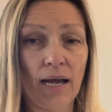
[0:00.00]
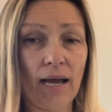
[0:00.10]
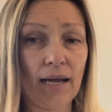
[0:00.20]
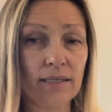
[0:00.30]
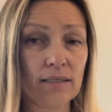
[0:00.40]

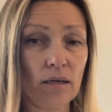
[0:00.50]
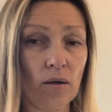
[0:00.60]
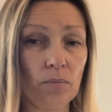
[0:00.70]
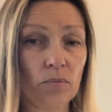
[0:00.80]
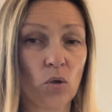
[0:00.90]
and
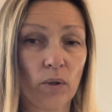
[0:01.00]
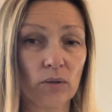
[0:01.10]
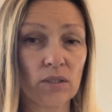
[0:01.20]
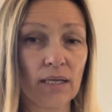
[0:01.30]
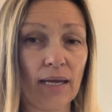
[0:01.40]

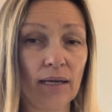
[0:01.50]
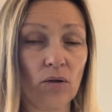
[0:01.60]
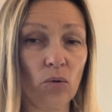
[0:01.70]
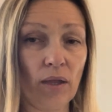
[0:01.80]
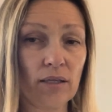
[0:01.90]
quilting
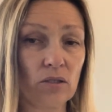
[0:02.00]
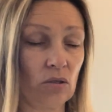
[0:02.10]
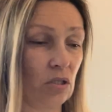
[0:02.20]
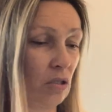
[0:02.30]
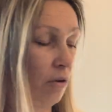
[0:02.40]
and all that sort
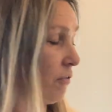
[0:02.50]
of stuff.